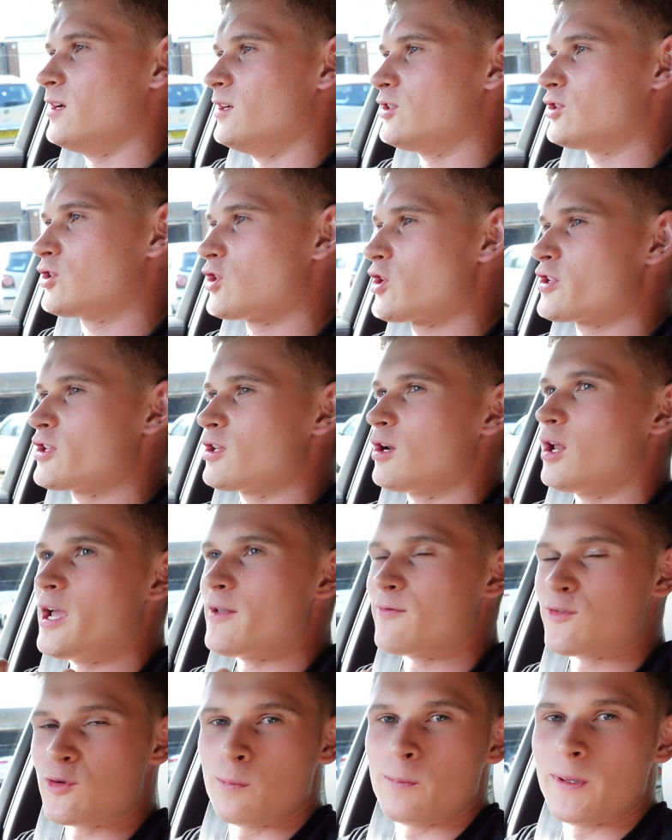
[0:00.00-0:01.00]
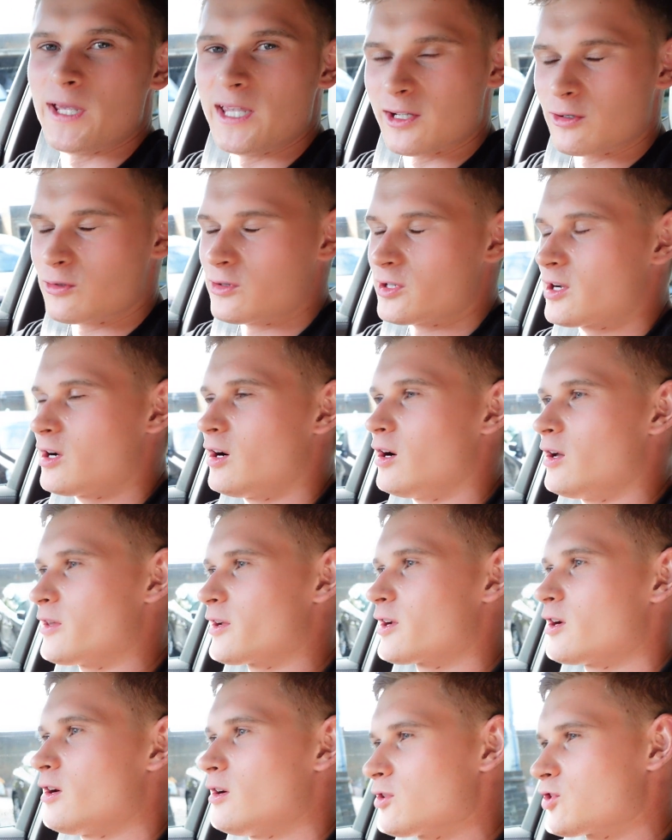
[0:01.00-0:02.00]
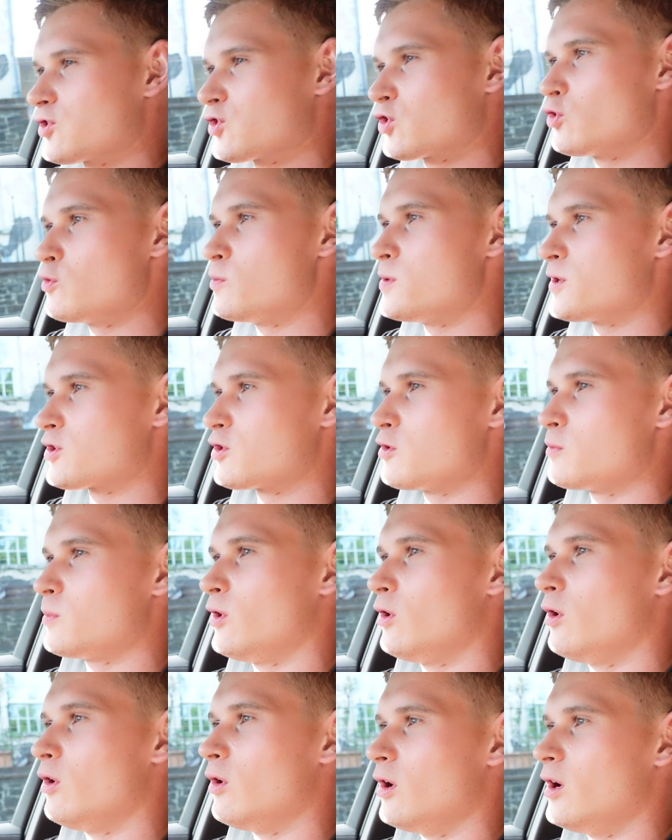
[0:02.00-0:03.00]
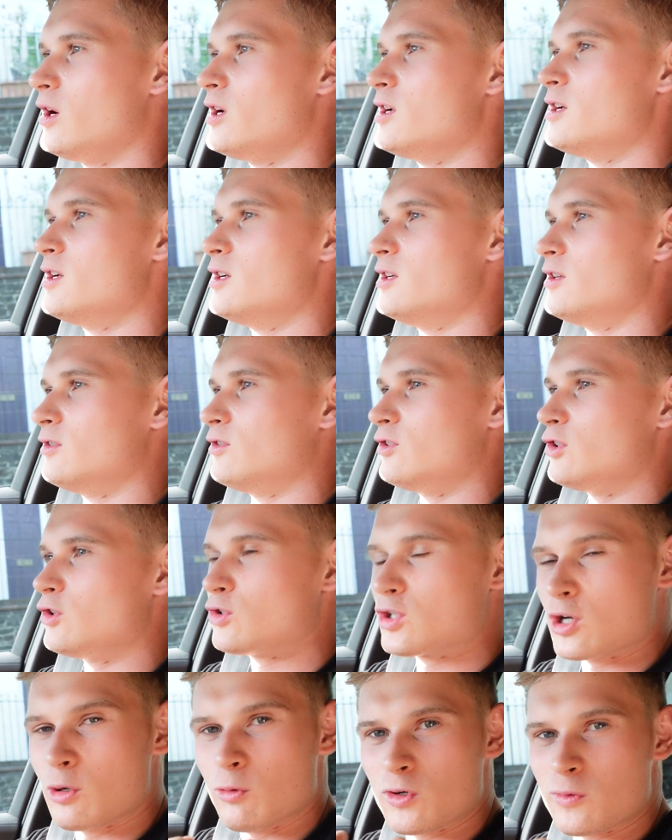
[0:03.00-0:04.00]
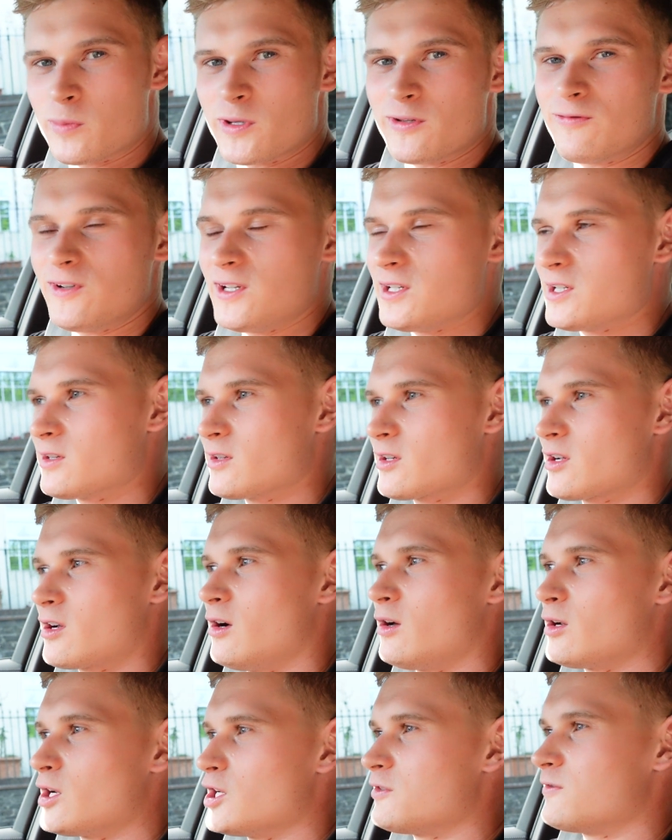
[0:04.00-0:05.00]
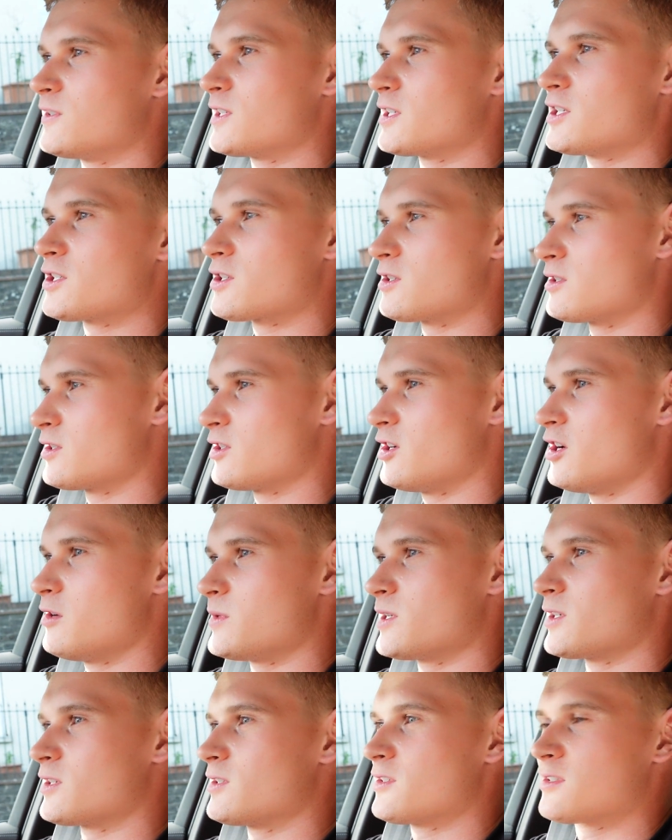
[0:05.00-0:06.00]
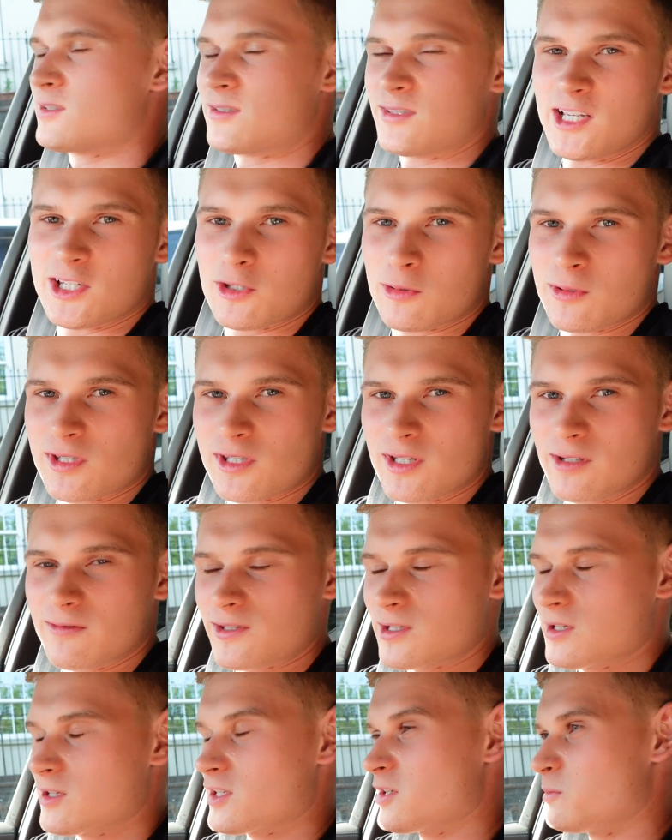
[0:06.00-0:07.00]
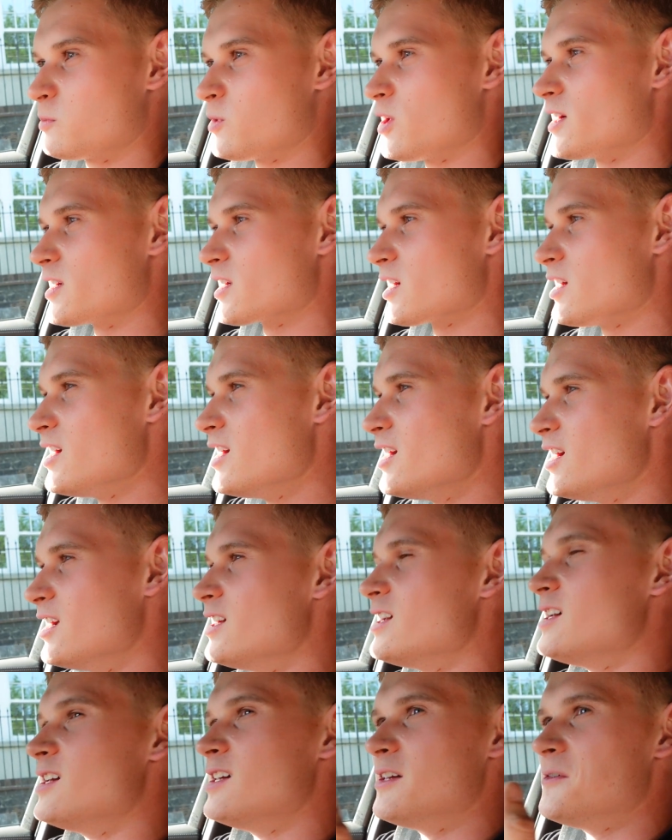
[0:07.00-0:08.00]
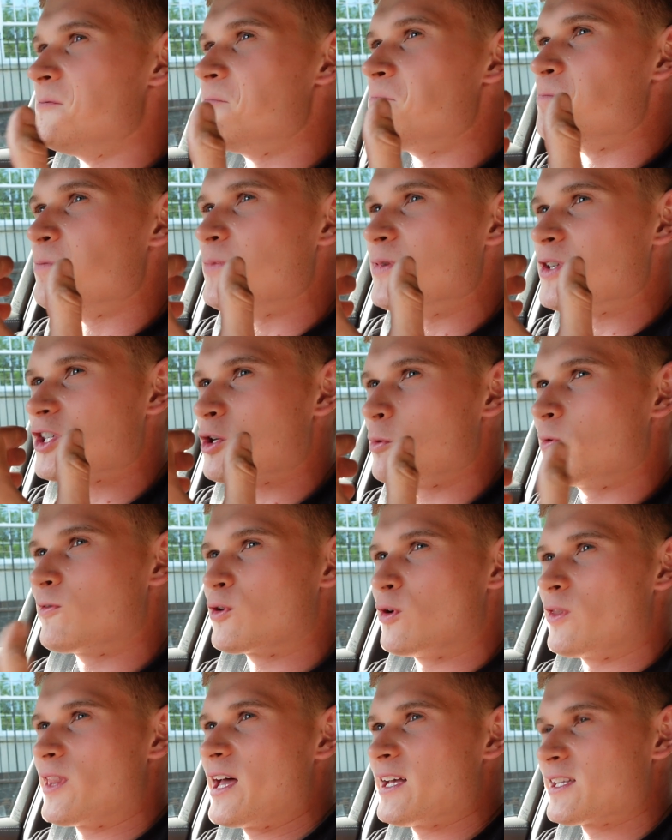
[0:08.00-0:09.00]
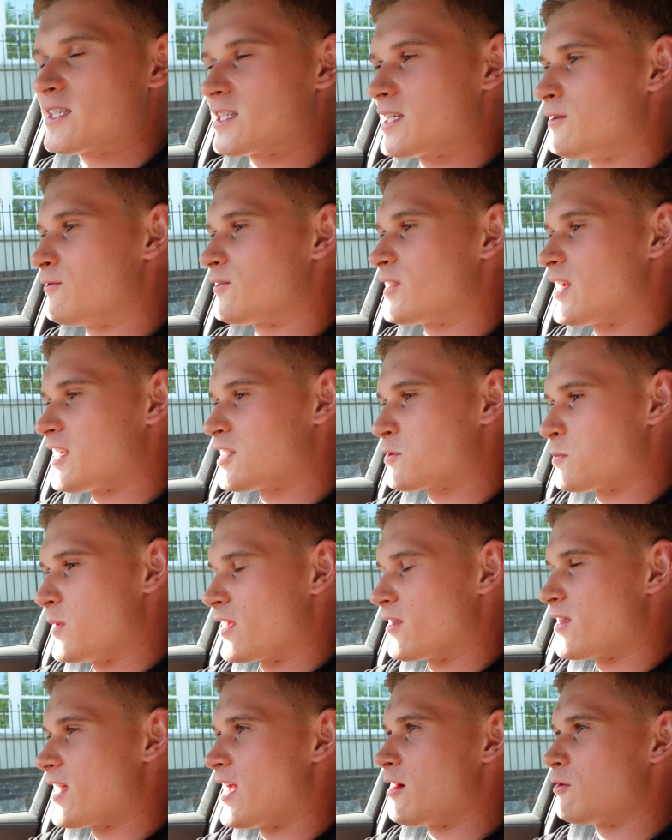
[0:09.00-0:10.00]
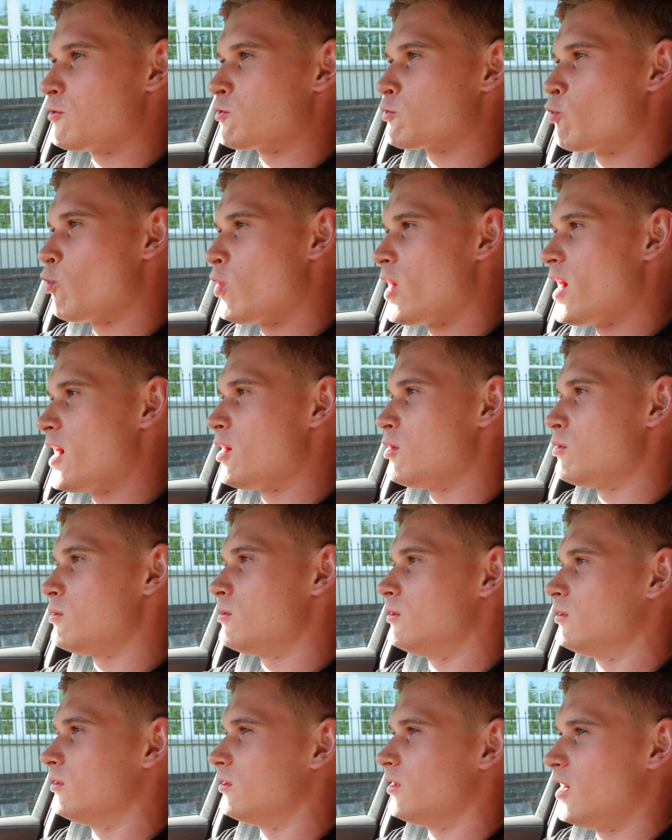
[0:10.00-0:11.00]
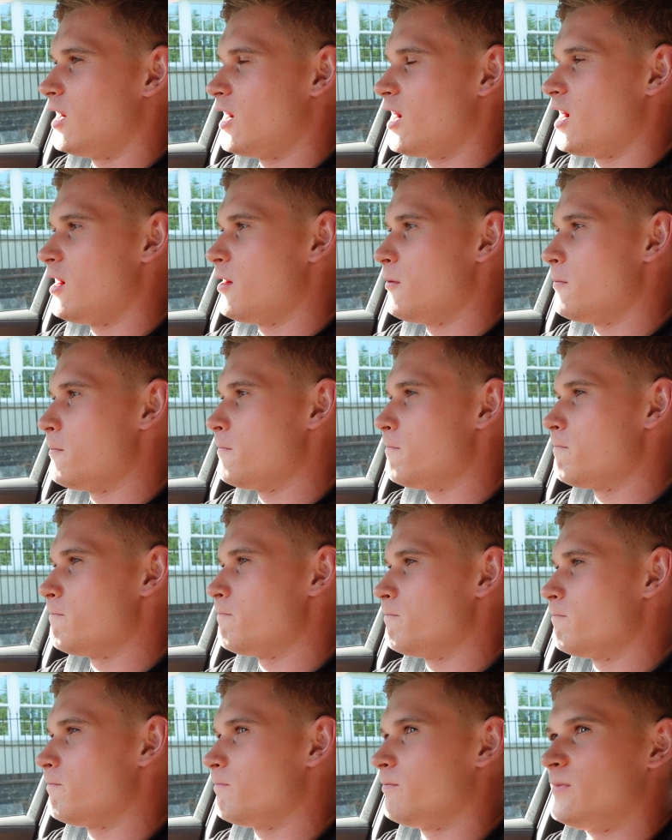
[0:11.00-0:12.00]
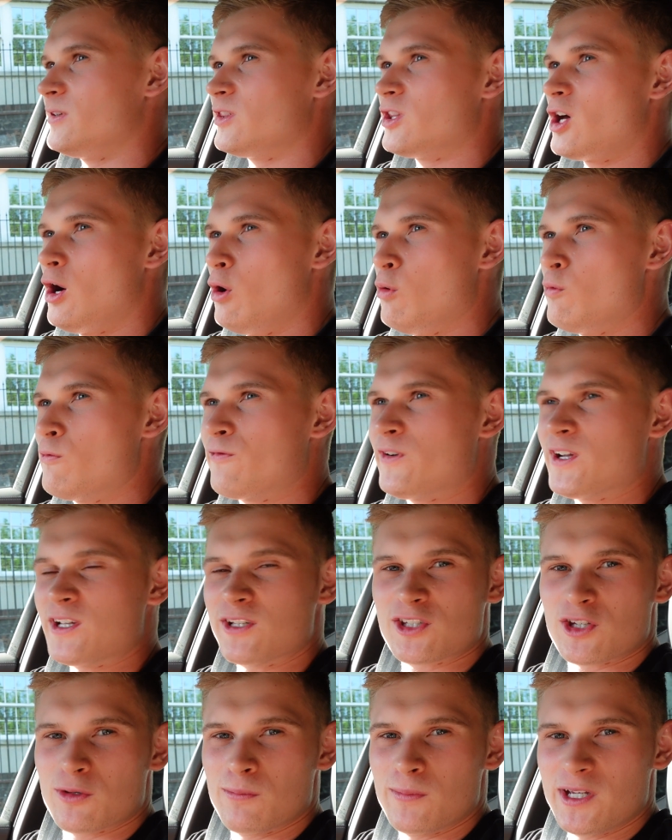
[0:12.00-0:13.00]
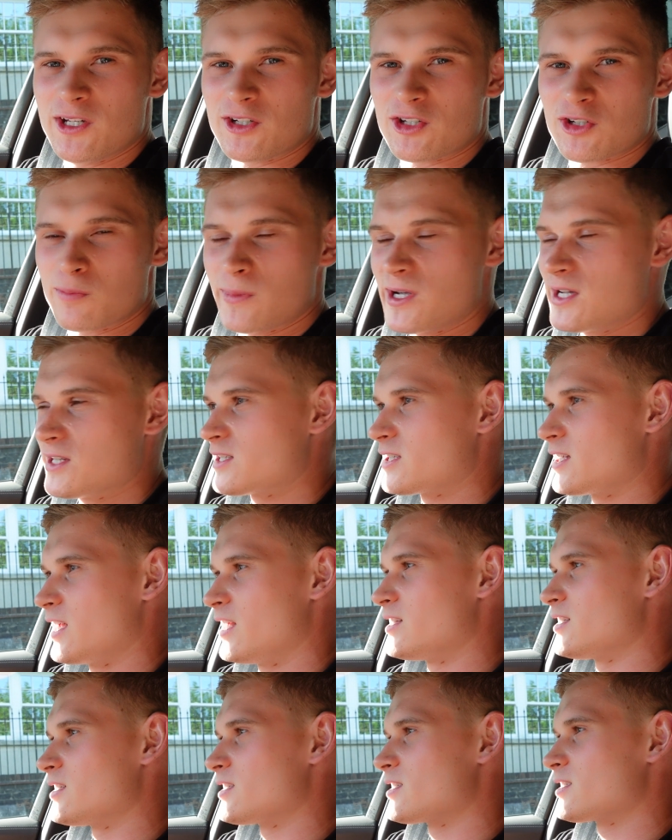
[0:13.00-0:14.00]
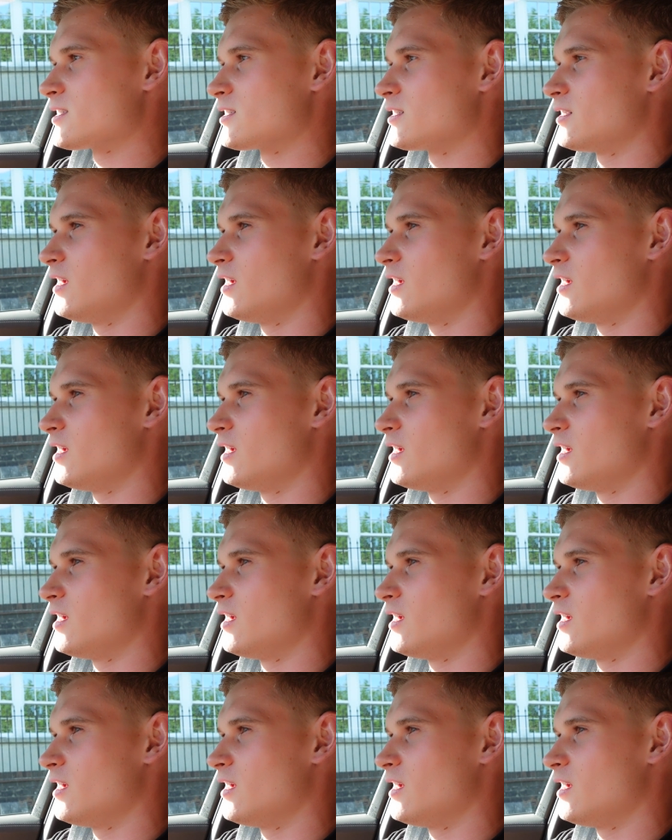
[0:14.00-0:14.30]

Just so like if you're beating on the car and the car's super hot, you don't want to be feeding the car a load of ignition timing, because that's when stuff starts to break. So we've got that safety aspect there as well. The whole thing to me just made sense.